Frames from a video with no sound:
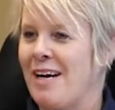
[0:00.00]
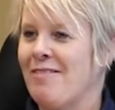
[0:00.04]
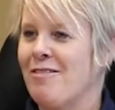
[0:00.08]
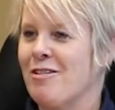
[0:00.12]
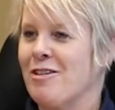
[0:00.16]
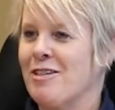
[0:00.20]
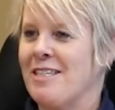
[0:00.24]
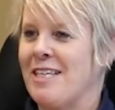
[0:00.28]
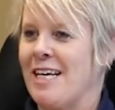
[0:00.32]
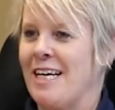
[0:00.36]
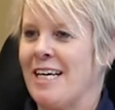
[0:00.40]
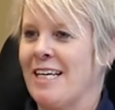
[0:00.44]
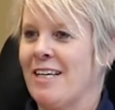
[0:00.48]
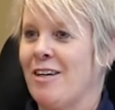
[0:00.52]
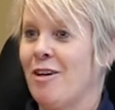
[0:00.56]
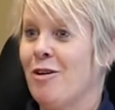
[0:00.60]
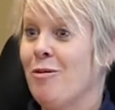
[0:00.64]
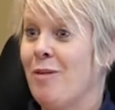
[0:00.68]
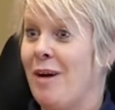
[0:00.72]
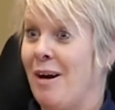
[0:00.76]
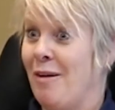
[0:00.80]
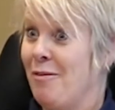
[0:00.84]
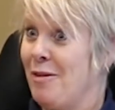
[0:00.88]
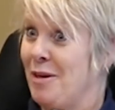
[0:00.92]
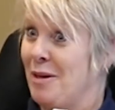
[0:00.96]
saying, oh,
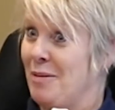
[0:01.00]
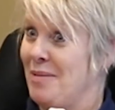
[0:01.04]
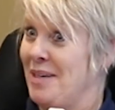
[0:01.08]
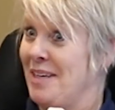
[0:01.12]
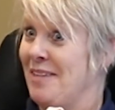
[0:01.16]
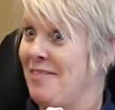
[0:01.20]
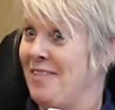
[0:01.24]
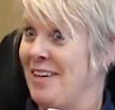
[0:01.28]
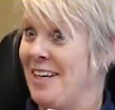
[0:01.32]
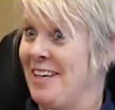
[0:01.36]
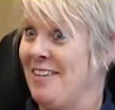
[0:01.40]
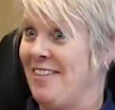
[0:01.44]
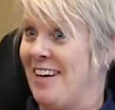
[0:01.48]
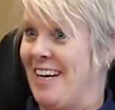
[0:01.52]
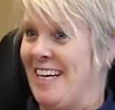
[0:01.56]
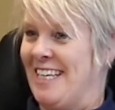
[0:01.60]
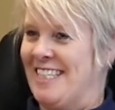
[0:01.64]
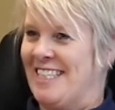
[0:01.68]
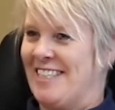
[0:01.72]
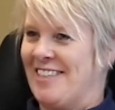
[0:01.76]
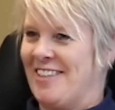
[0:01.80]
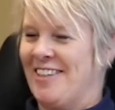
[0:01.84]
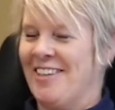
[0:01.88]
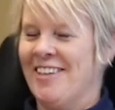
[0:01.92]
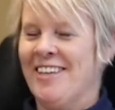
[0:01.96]
I want to be a
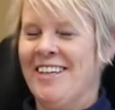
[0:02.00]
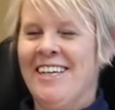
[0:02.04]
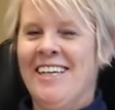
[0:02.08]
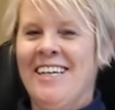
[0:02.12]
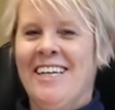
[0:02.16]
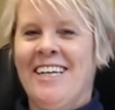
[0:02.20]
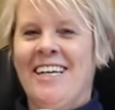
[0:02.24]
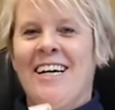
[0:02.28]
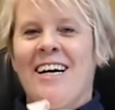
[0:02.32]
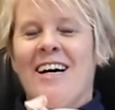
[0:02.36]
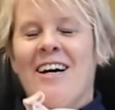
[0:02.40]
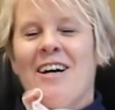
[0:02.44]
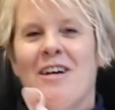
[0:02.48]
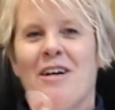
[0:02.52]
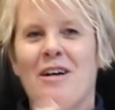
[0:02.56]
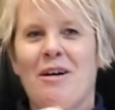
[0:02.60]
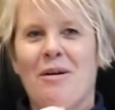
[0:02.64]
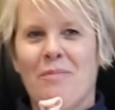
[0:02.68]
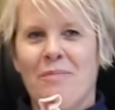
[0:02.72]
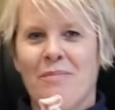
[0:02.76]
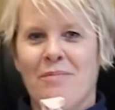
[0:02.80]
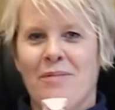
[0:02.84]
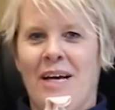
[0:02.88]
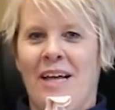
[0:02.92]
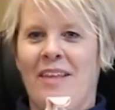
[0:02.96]
fundraiser.
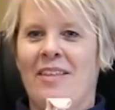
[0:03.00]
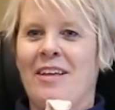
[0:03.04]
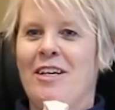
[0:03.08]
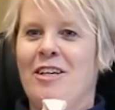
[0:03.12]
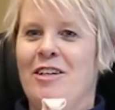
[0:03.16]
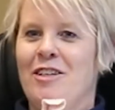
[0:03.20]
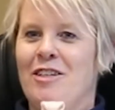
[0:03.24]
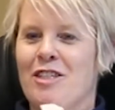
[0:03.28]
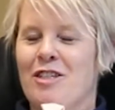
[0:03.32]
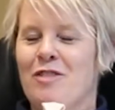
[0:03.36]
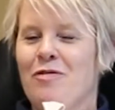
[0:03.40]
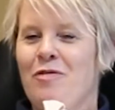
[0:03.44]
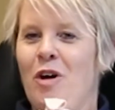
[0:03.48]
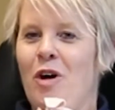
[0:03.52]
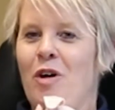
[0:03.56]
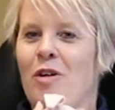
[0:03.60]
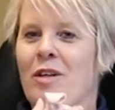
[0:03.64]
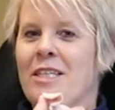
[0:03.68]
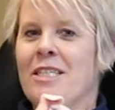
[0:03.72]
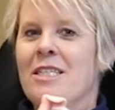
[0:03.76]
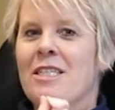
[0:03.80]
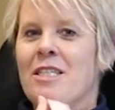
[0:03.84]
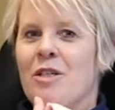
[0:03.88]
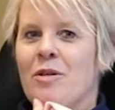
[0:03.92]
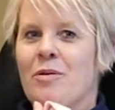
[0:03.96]
I think you just fall
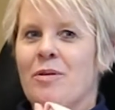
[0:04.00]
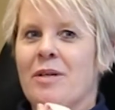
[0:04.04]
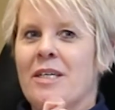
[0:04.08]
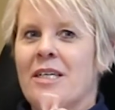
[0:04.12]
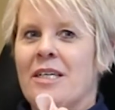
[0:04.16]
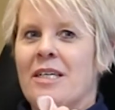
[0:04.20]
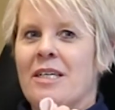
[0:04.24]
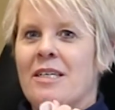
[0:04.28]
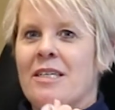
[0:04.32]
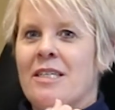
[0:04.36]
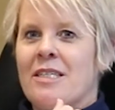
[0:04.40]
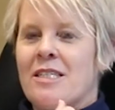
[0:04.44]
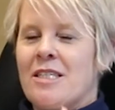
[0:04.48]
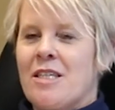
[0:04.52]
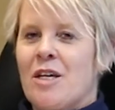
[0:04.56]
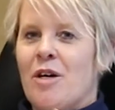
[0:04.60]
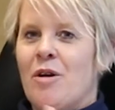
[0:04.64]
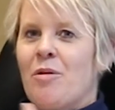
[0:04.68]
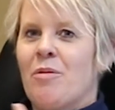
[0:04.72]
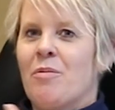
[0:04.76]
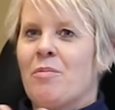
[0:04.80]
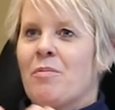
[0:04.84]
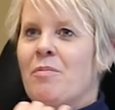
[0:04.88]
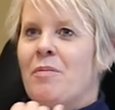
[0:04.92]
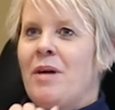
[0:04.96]
into it. And
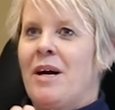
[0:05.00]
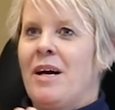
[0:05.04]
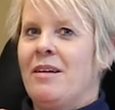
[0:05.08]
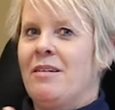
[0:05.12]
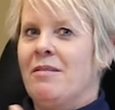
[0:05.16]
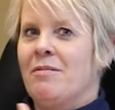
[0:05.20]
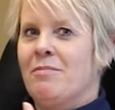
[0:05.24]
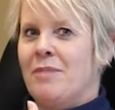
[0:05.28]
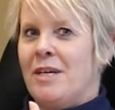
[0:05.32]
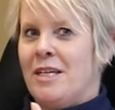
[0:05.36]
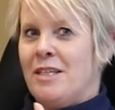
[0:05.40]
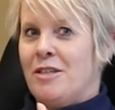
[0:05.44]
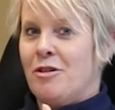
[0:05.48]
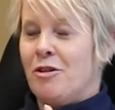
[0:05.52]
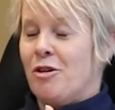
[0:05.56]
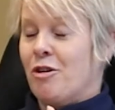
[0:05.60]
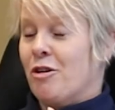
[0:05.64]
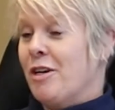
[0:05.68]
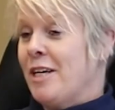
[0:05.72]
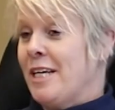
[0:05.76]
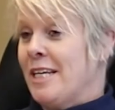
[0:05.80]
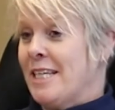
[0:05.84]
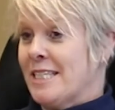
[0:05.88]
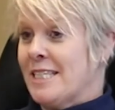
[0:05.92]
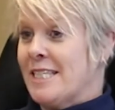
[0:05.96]
so my
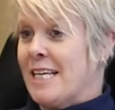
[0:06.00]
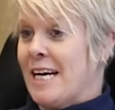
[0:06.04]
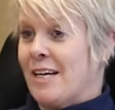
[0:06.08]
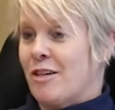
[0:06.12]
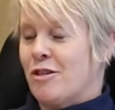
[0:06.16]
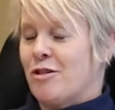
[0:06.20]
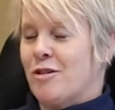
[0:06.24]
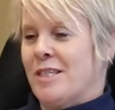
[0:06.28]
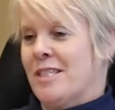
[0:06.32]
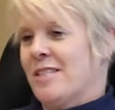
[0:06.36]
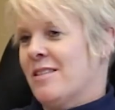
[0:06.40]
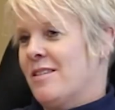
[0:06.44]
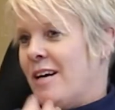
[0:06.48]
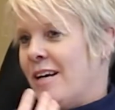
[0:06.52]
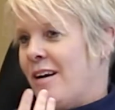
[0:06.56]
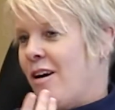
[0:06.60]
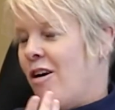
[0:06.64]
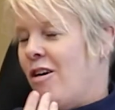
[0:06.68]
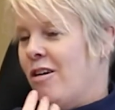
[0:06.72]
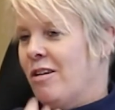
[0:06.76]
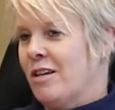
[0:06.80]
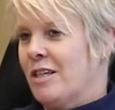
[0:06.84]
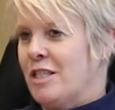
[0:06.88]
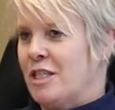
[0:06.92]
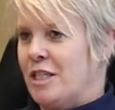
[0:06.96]
degree is actually in
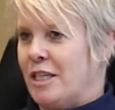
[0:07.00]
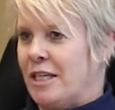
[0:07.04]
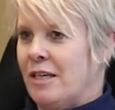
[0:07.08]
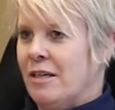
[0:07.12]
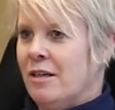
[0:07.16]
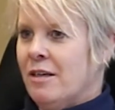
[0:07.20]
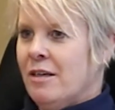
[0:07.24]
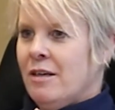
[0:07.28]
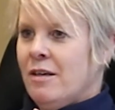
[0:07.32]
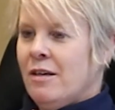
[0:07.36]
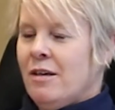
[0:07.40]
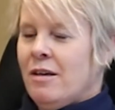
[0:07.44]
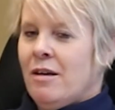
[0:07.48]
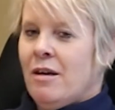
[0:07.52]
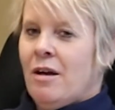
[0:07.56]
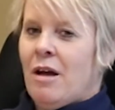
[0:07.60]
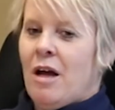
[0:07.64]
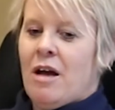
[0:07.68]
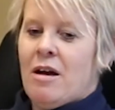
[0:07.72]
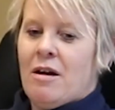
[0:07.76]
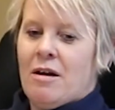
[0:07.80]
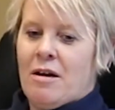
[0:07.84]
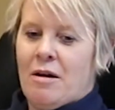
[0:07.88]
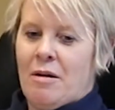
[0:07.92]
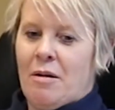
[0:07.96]
psychology.
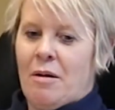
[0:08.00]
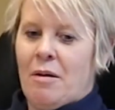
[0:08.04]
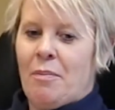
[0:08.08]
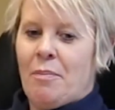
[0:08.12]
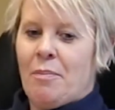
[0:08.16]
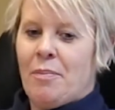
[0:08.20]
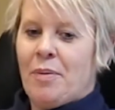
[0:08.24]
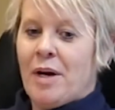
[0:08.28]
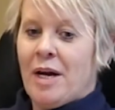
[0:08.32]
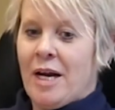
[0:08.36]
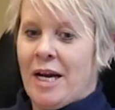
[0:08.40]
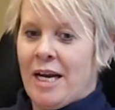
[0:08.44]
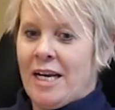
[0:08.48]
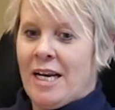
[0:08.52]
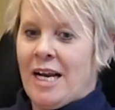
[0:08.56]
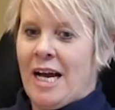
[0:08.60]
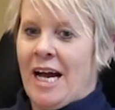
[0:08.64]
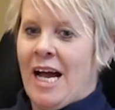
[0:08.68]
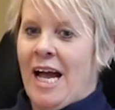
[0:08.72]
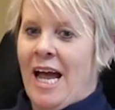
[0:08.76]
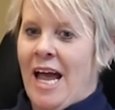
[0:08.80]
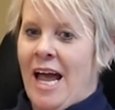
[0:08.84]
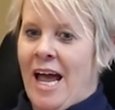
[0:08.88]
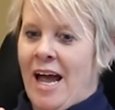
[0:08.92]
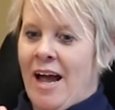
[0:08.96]
But I
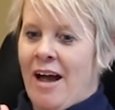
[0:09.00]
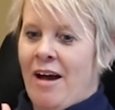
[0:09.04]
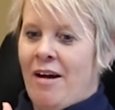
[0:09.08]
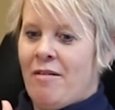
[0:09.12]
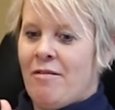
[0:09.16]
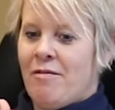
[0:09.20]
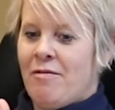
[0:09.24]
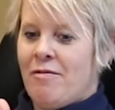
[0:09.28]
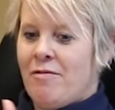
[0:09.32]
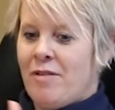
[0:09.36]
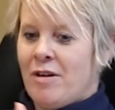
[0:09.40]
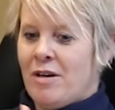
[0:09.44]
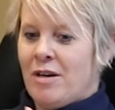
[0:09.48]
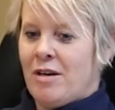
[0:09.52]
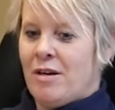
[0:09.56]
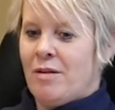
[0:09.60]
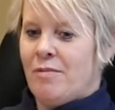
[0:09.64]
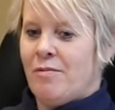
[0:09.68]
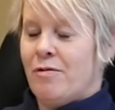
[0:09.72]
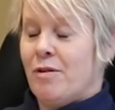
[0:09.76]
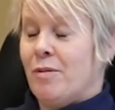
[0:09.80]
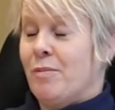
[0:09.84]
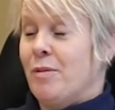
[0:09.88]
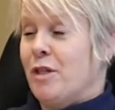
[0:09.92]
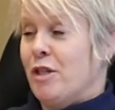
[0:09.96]
have,
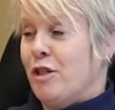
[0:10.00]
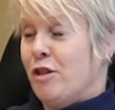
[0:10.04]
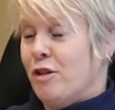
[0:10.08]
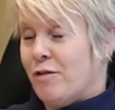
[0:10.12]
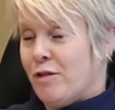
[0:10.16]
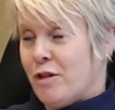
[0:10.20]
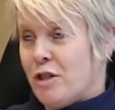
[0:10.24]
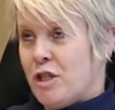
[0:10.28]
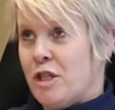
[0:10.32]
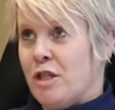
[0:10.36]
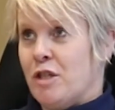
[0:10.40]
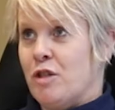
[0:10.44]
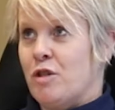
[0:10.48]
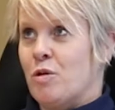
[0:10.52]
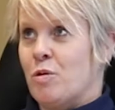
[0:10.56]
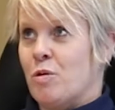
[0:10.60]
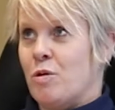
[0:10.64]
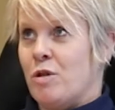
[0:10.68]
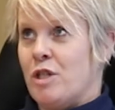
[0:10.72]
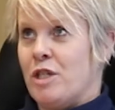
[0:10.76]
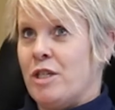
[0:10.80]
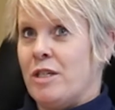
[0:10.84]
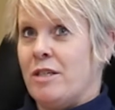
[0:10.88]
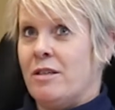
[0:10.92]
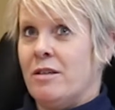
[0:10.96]
from the University of
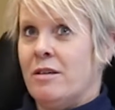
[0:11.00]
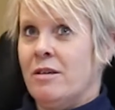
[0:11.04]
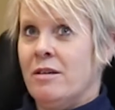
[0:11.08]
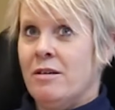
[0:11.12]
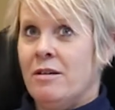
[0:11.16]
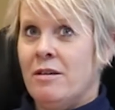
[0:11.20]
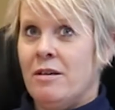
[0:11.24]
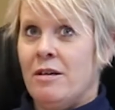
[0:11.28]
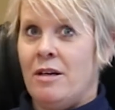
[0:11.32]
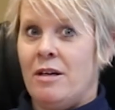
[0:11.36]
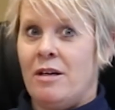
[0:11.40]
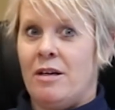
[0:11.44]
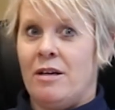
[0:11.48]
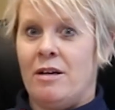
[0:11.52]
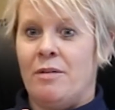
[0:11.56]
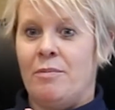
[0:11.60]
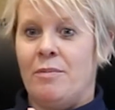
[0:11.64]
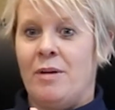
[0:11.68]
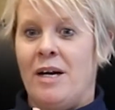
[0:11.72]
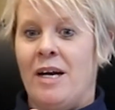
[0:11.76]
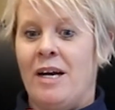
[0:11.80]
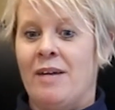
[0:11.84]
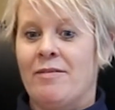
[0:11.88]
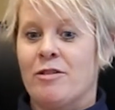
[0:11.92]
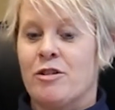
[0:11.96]
Georgia,
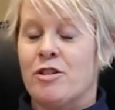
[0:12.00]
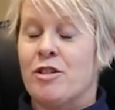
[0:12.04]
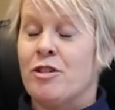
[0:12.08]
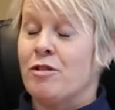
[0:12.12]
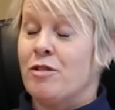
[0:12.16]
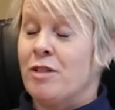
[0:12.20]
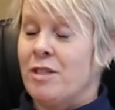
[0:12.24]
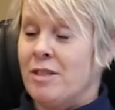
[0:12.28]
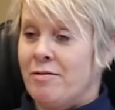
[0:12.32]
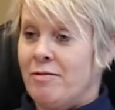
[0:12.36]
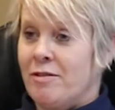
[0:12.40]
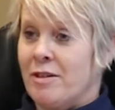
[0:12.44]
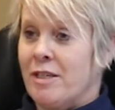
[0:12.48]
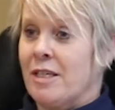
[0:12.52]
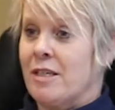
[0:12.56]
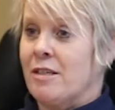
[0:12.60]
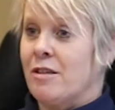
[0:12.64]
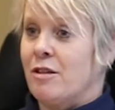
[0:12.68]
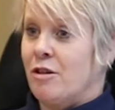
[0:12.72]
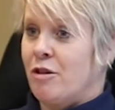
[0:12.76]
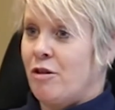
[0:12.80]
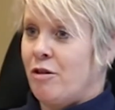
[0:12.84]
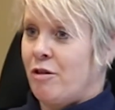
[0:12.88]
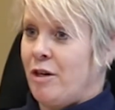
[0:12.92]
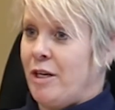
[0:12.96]
I have a certificate
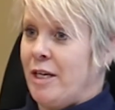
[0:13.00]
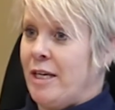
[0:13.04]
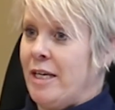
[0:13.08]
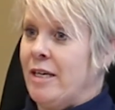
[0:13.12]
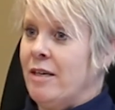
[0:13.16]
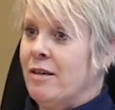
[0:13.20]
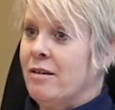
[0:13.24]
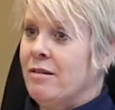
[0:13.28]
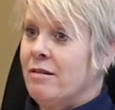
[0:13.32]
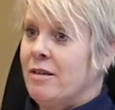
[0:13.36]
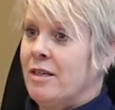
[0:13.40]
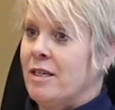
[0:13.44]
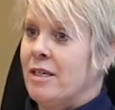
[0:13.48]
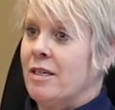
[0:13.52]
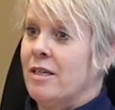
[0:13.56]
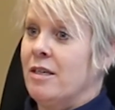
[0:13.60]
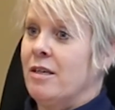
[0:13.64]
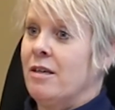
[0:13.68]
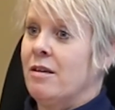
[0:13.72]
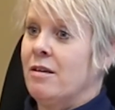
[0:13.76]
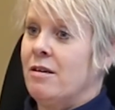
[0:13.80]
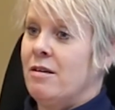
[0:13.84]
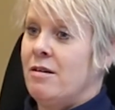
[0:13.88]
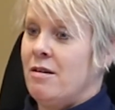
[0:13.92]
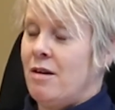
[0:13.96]
degree
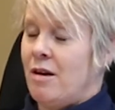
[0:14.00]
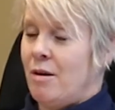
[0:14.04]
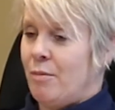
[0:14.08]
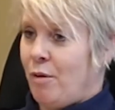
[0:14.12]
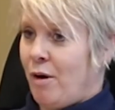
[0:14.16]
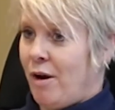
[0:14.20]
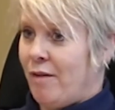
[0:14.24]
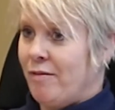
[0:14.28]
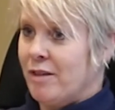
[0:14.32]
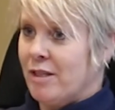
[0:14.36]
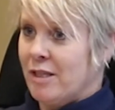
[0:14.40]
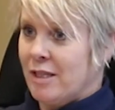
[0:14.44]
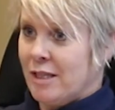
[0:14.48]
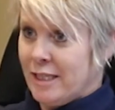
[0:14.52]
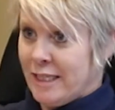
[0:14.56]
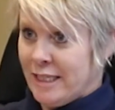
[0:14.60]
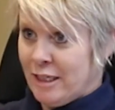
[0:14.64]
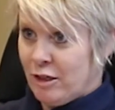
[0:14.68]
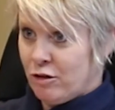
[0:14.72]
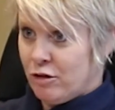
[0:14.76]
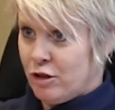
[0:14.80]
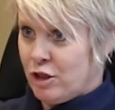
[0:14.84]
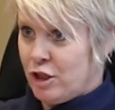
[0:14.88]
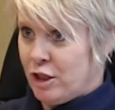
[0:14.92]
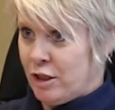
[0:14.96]
in nonprofit
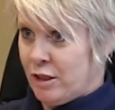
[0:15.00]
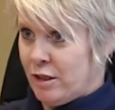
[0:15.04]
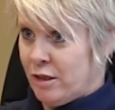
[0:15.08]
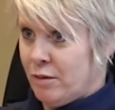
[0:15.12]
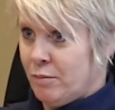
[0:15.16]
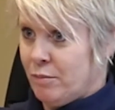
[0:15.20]
leadership.